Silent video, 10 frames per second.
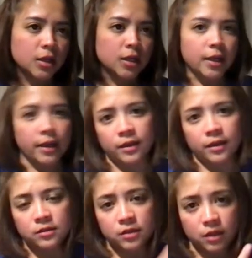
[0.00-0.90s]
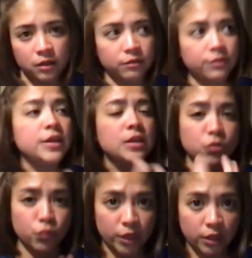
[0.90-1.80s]
And this
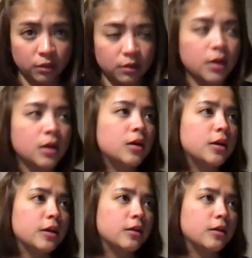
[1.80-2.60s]
will